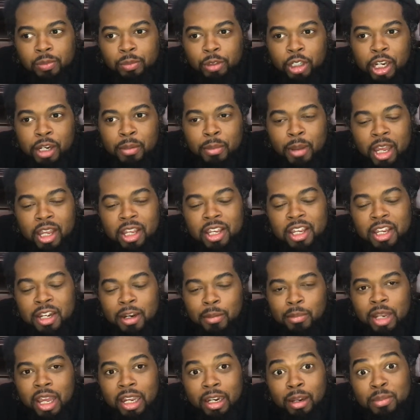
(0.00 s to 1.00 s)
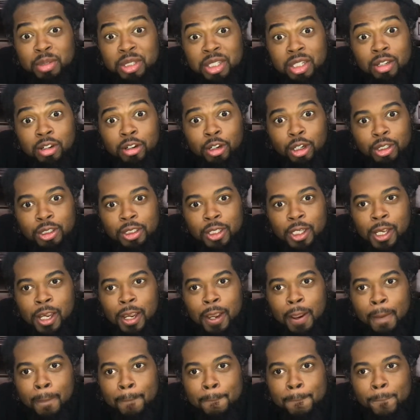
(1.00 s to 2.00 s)
And in my head, I'm like, I'm serious.
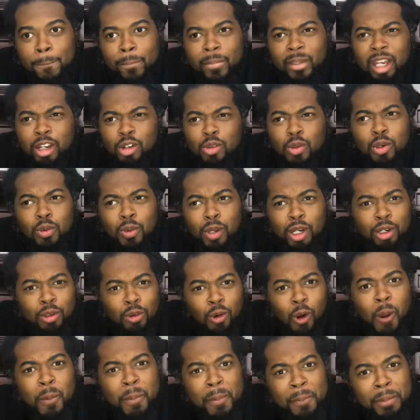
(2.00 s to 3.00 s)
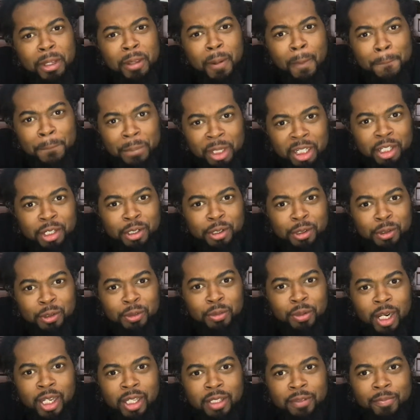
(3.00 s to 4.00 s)
Like, who would want to grow up and be a butthole,
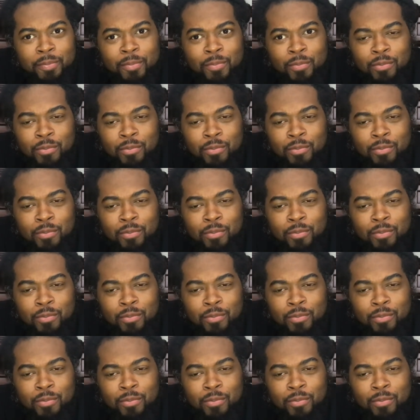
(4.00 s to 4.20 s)
right?